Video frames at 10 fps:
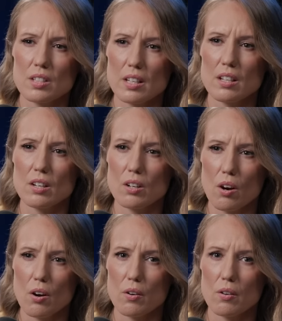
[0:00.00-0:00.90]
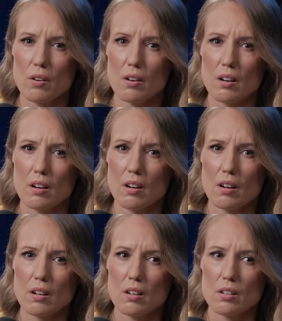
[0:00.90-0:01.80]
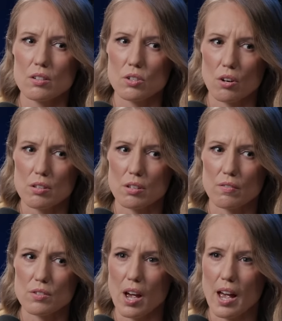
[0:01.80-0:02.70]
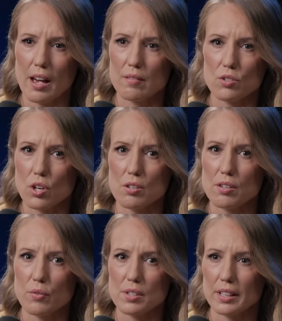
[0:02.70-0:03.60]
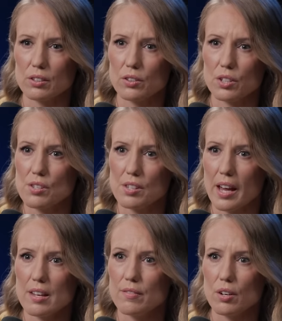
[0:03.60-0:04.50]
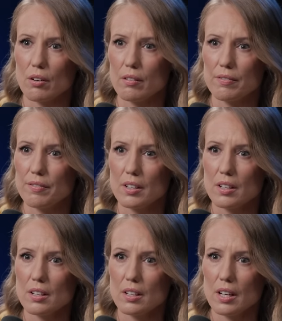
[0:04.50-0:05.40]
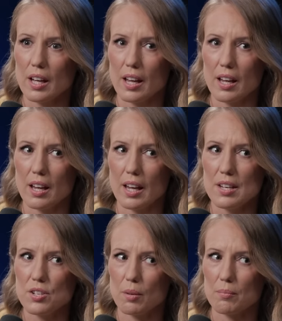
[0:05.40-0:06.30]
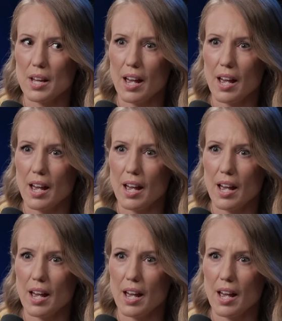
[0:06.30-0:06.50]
Didn't know Joseph. So, ha- Joseph was like the savior of Egypt.